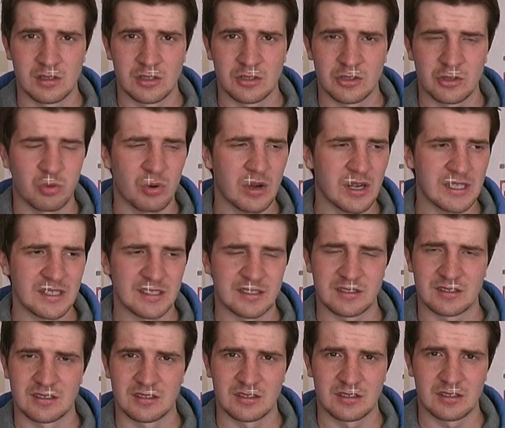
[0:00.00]

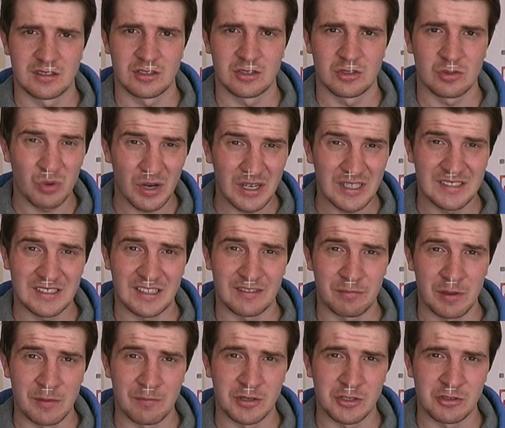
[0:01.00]
Twice I've
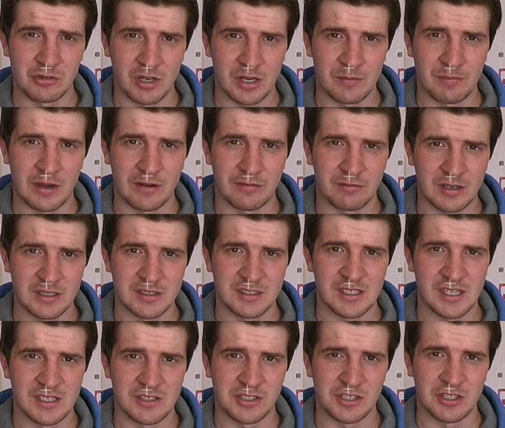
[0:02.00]
been betrayed by friends in
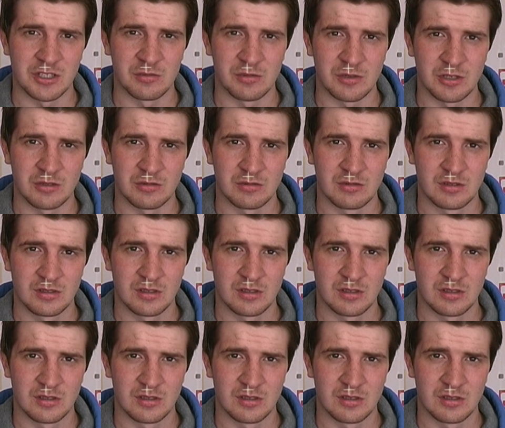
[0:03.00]
NGW.